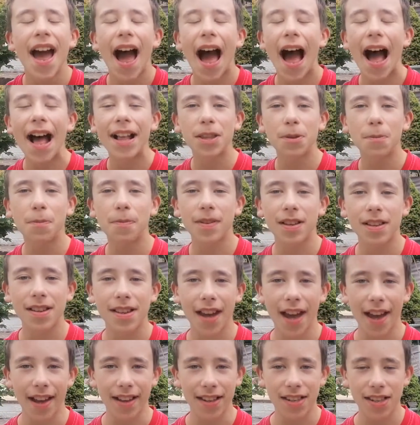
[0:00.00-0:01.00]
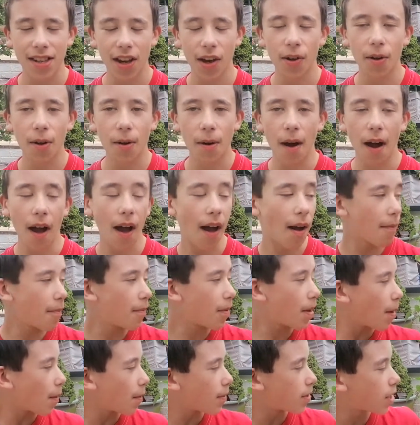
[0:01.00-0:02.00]
And yeah, so
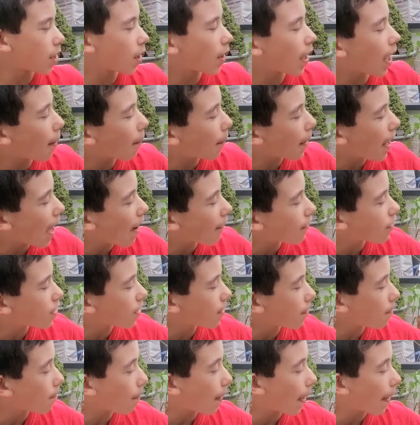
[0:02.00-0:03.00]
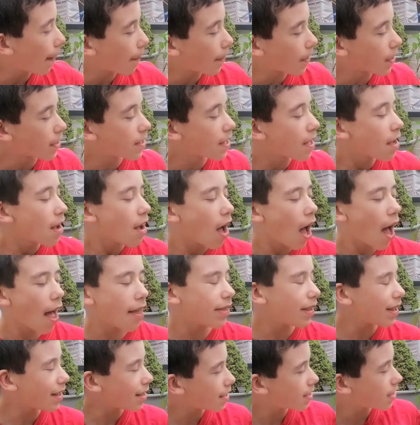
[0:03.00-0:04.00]
yeah, we have some peppers,
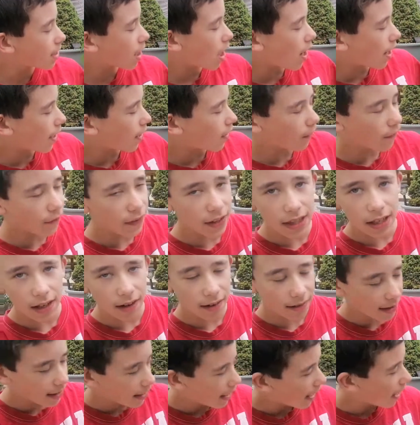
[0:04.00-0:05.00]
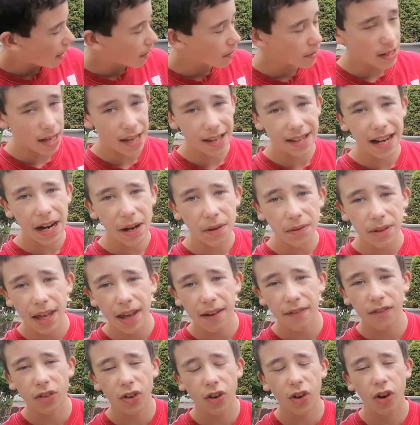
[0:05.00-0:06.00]
and these started off in the greenhouse, and now
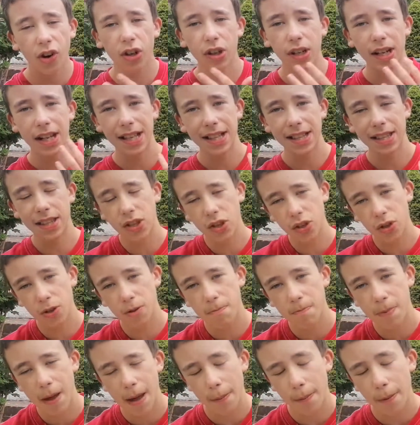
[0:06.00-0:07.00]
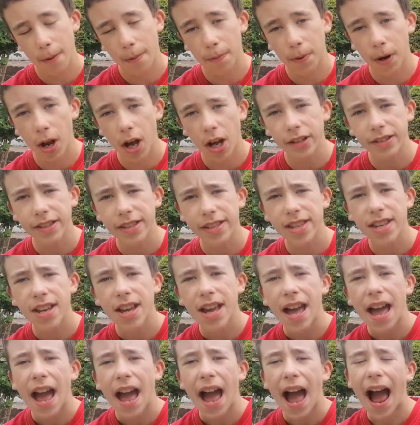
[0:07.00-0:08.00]
they've grown into pepper plants.
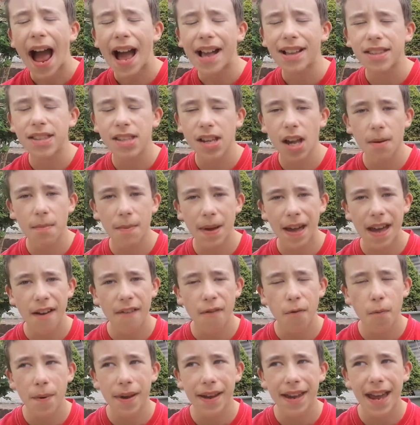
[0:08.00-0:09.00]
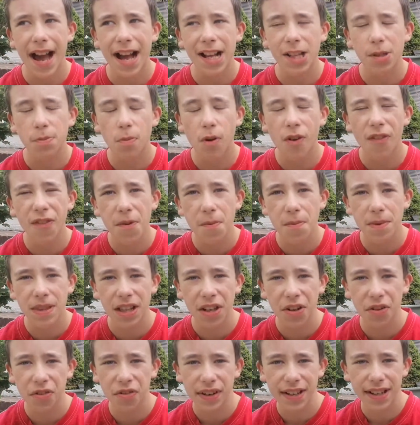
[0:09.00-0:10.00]
And if we had more room in
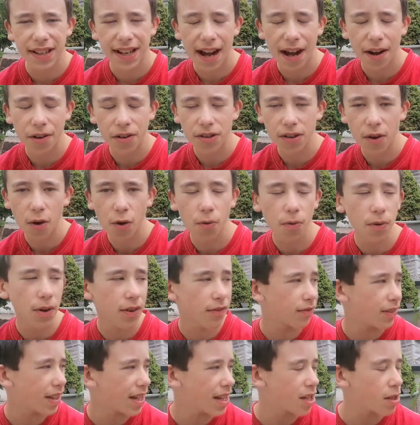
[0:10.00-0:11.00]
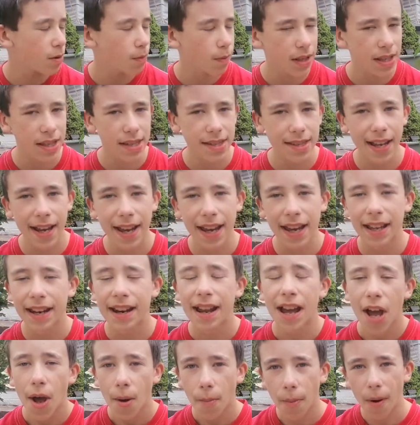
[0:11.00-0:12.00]
the greenhouse, all of these would stay in,
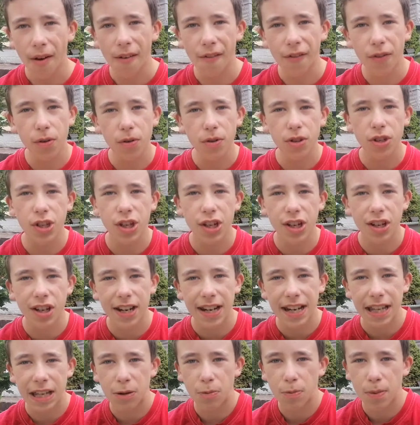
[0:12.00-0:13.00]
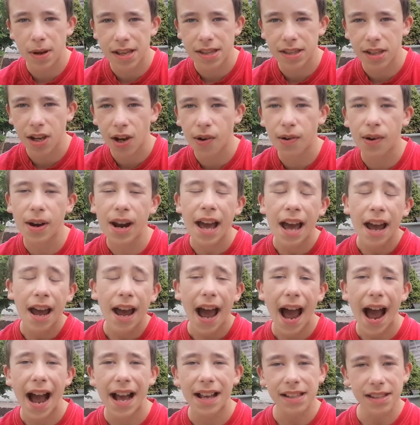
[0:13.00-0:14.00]
but unfortunately we don't.
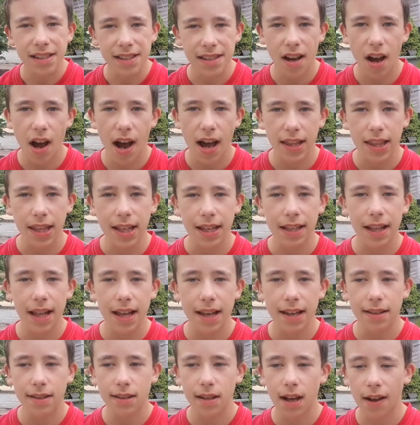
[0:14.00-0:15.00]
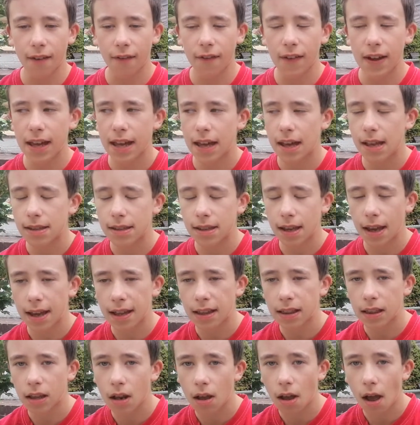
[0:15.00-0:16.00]
And I think there's
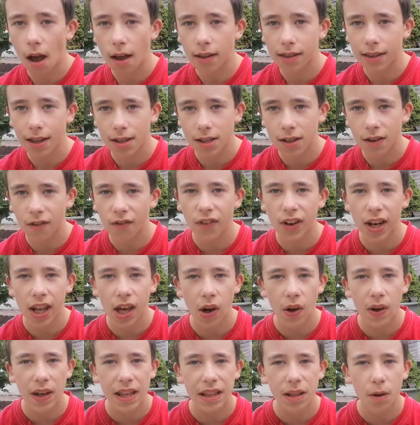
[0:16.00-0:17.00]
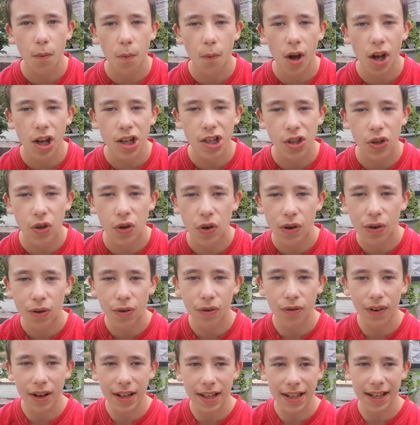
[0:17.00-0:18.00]
a video in the works or
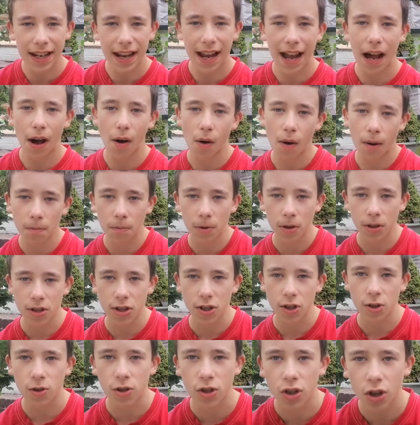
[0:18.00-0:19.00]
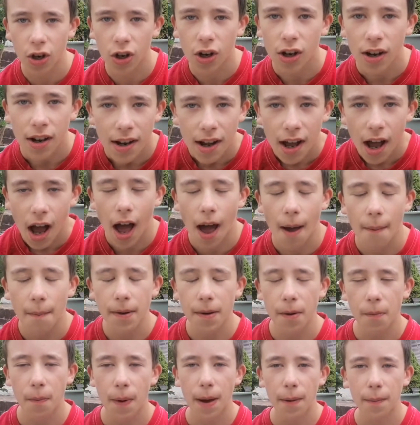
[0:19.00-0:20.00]
already out, I'm not too sure,
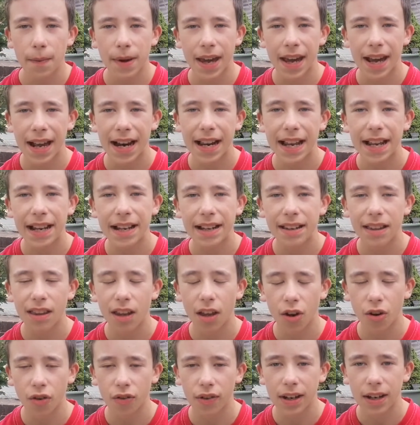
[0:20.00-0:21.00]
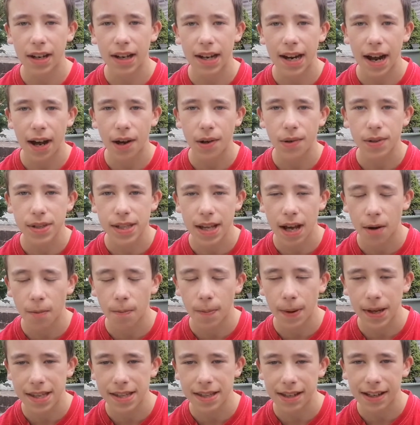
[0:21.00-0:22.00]
where we clean the greenhouse out.
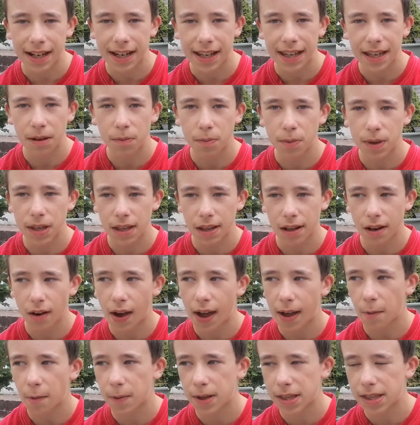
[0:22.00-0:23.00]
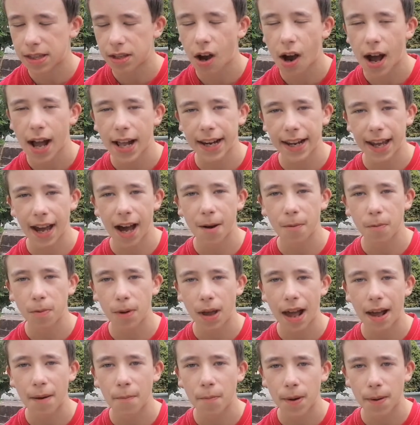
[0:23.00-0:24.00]
Basically, we tidy it up
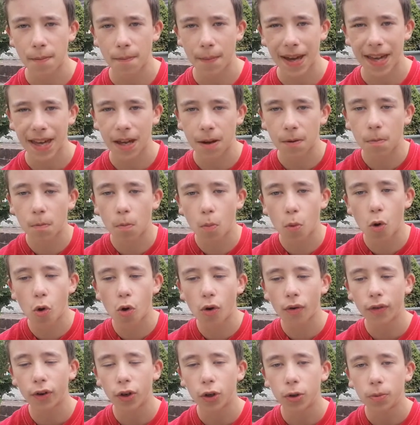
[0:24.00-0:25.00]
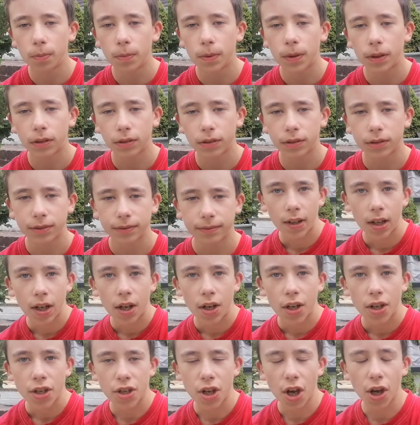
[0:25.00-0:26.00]
and we make more room.
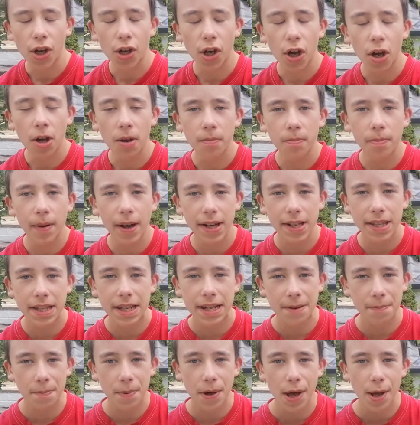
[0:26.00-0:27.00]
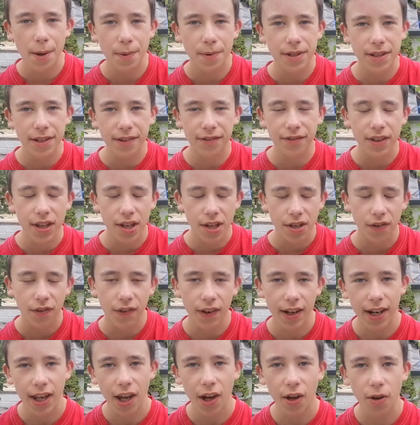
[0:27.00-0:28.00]
So going back to the purpose of this
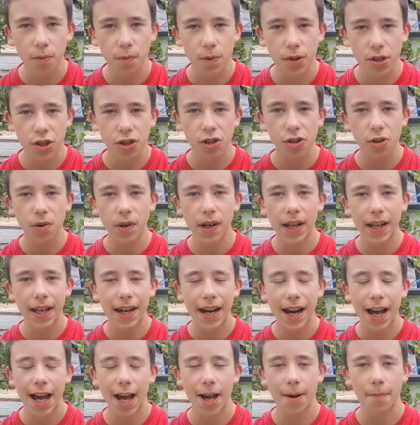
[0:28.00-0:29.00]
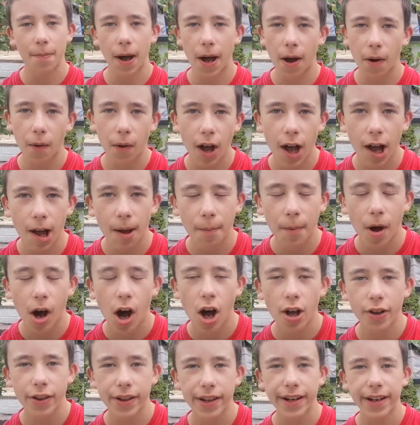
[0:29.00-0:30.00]
video, was talking about
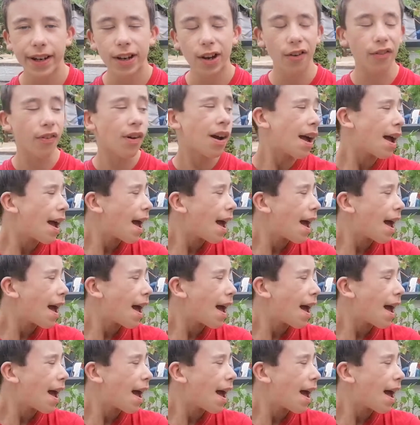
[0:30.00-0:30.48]
hardening off.